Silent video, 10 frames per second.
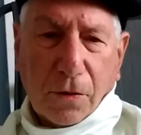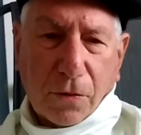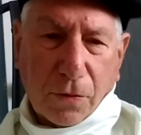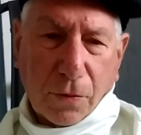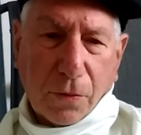
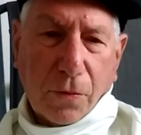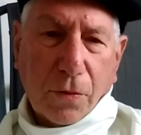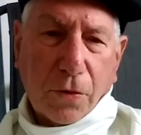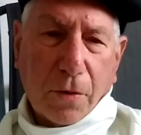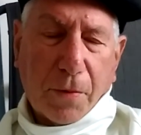through
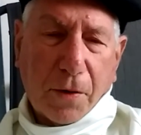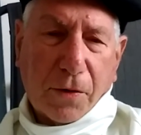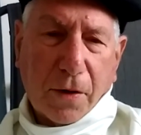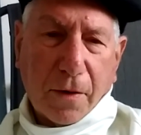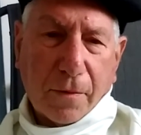your
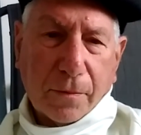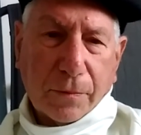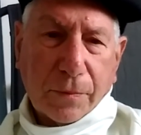birth year.